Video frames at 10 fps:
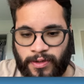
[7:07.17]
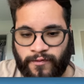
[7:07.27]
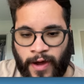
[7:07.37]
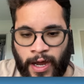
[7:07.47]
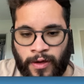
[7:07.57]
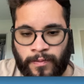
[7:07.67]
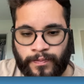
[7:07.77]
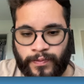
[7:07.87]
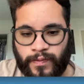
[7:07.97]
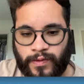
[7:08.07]
file,
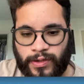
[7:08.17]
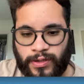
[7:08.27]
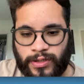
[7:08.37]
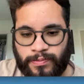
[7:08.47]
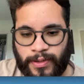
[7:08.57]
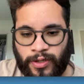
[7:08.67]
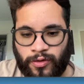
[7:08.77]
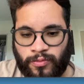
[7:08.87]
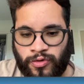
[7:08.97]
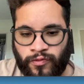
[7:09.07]
the display all
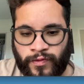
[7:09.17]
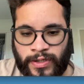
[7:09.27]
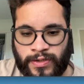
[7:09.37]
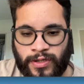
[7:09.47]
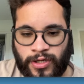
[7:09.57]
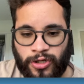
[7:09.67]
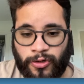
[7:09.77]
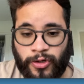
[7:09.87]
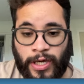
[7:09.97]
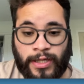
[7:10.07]
movies,
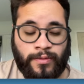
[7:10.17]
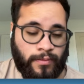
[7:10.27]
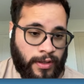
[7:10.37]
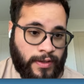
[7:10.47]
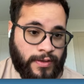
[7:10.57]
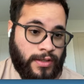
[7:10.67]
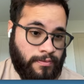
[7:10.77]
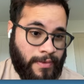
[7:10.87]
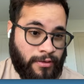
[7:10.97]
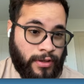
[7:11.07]
create, in this case,
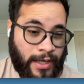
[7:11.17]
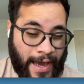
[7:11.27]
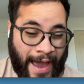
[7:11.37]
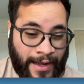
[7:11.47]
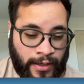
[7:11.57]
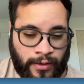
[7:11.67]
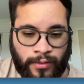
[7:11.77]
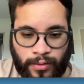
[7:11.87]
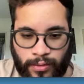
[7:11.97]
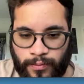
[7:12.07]
manually adding,
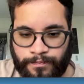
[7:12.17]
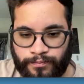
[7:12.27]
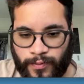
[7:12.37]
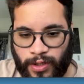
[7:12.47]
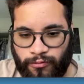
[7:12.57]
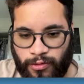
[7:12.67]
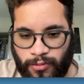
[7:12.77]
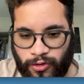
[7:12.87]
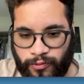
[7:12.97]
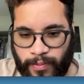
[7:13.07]

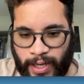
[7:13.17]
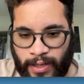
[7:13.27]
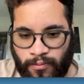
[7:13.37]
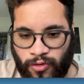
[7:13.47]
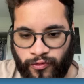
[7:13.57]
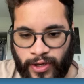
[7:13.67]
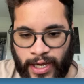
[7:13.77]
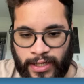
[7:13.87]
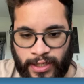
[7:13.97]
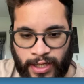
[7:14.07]
remove by movie
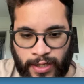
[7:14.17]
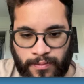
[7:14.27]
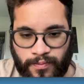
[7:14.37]
ID,